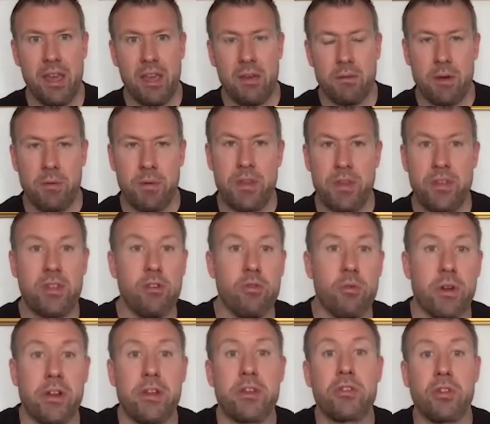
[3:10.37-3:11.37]
where we still
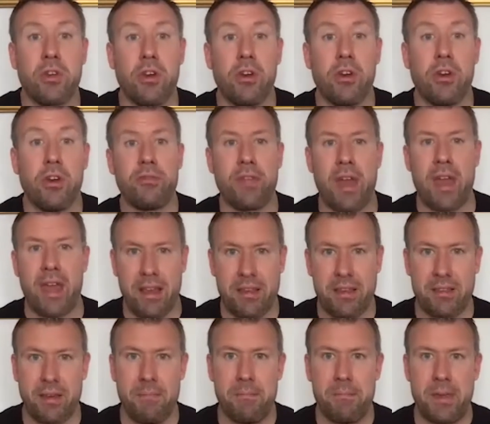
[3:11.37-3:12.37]
want to serve that
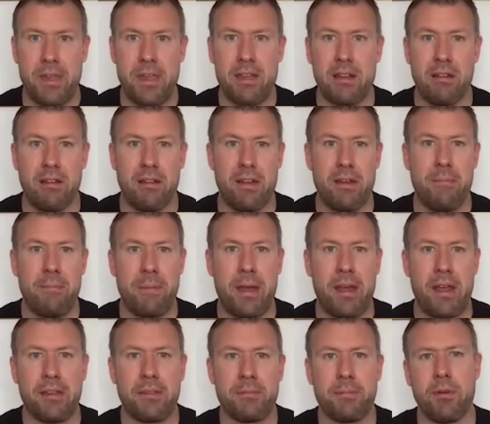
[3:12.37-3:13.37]
SMB client
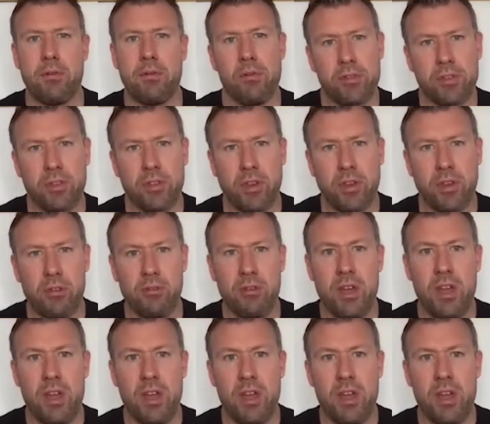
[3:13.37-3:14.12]
base, but also